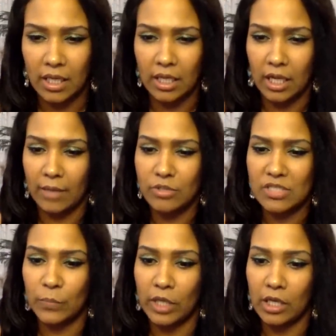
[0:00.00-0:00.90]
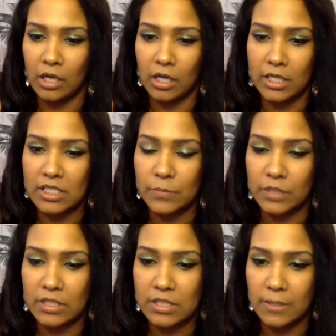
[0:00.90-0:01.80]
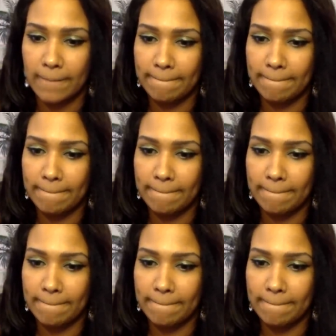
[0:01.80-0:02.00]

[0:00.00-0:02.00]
And I'm just being honest because